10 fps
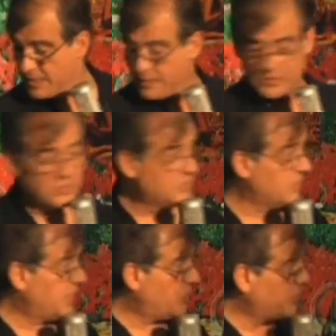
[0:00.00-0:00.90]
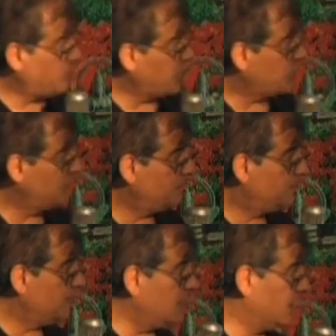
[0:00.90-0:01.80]
This is another depiction.
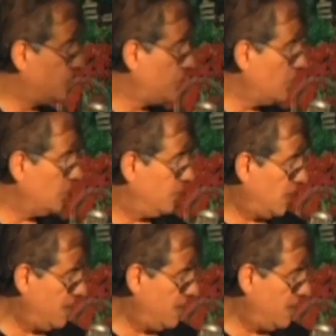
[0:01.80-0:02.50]
So I